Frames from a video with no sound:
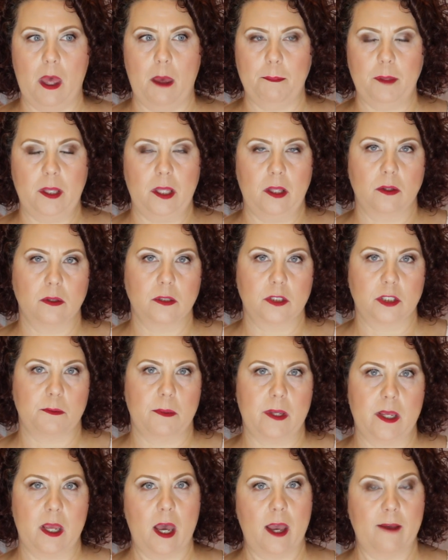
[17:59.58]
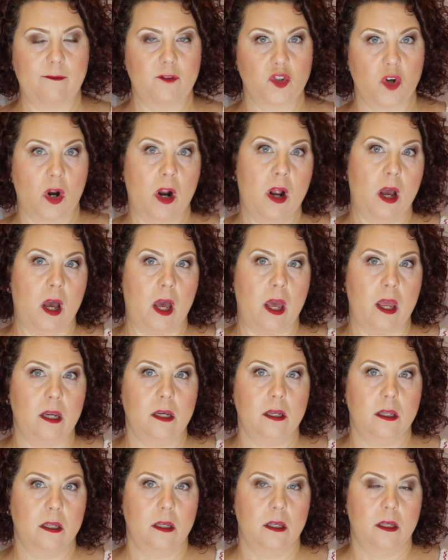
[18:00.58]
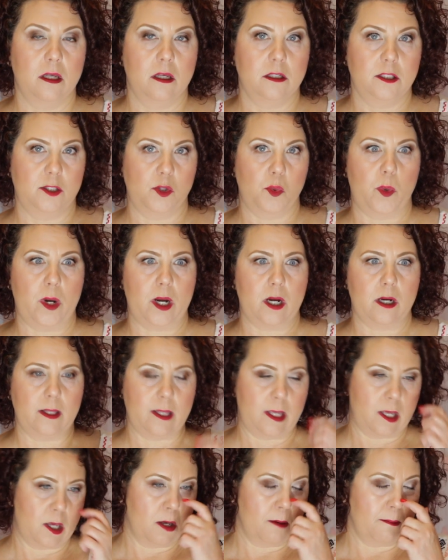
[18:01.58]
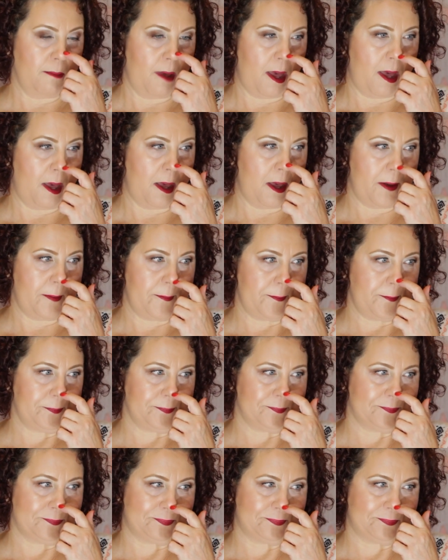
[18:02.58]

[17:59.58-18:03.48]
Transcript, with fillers: appealed to me. I've tried to wear them. Um,